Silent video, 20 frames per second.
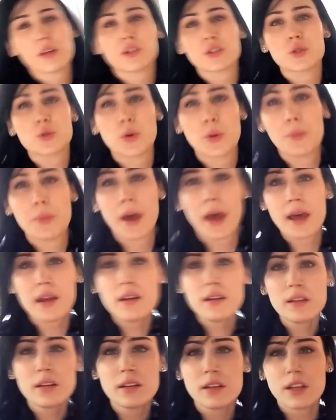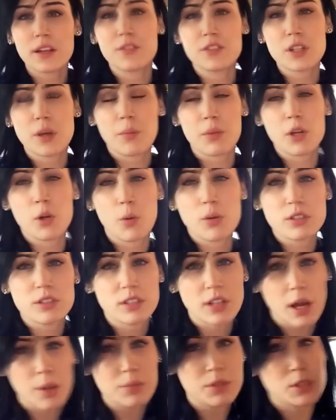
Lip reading: into a bed if somebody wants to come